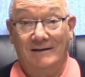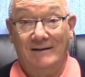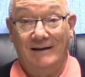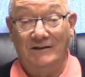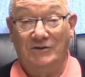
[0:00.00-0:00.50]

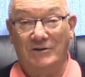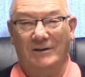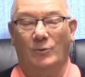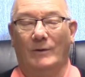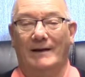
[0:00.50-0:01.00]
He's
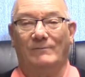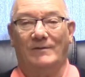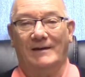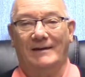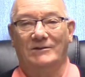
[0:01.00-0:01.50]
good when
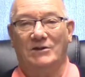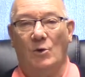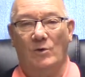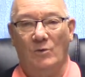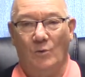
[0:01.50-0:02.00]
everything is
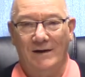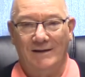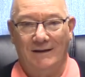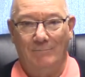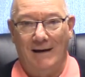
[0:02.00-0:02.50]
going
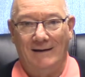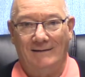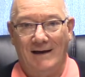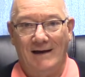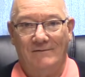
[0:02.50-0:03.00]
well in my
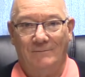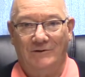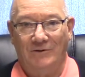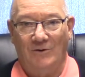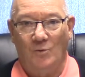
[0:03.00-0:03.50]
life. But
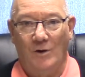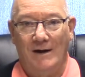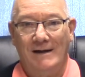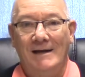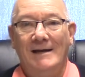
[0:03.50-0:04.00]
you know what?